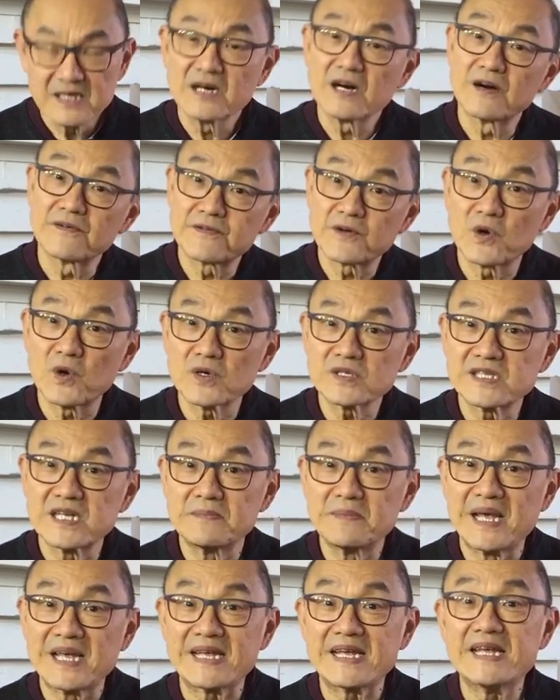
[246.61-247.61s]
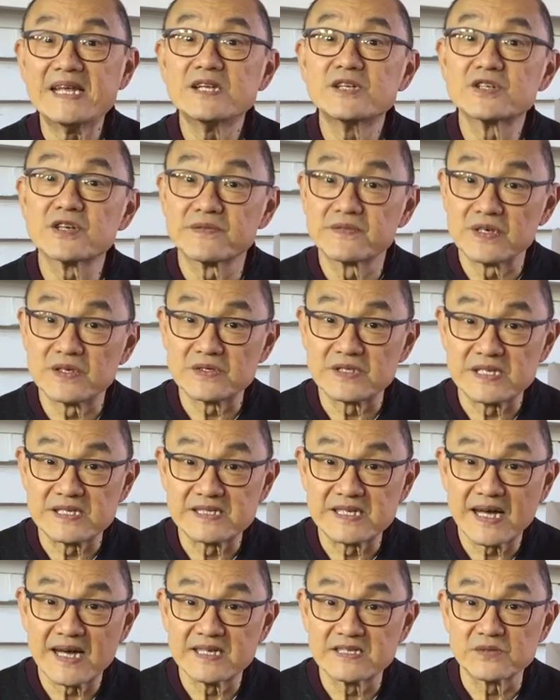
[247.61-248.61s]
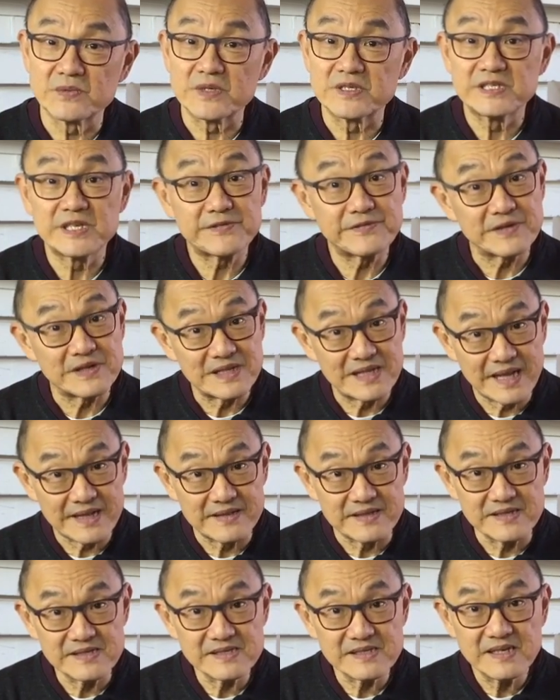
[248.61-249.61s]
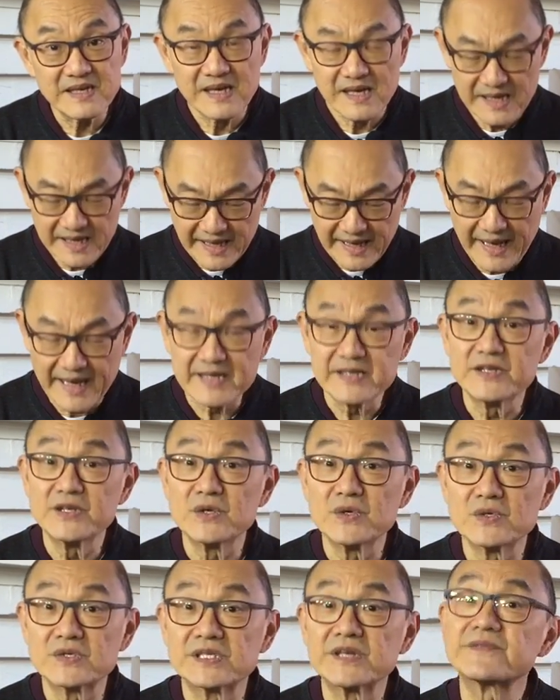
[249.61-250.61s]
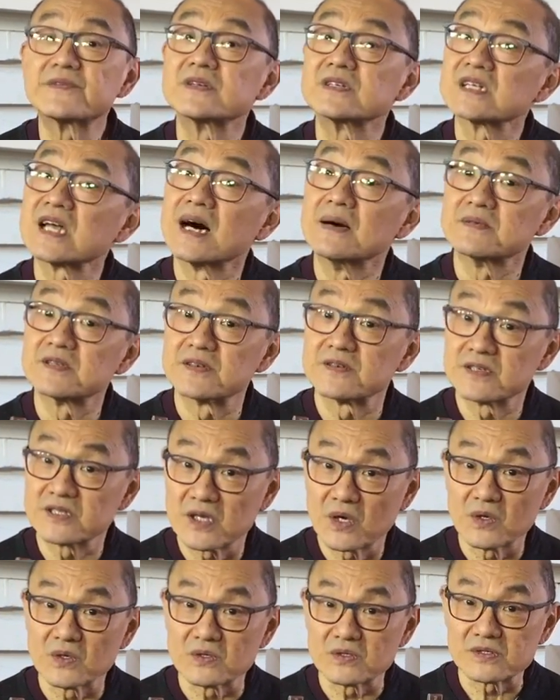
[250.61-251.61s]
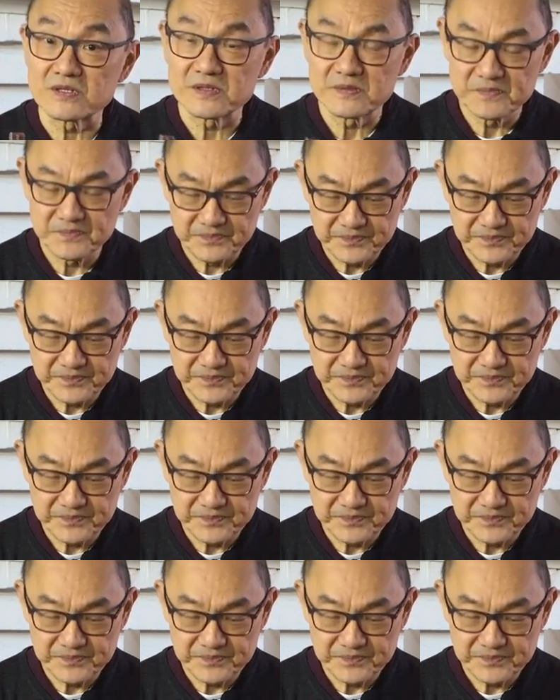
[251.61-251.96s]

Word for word: of course they make each of those designs with different leathers and use different types of soles.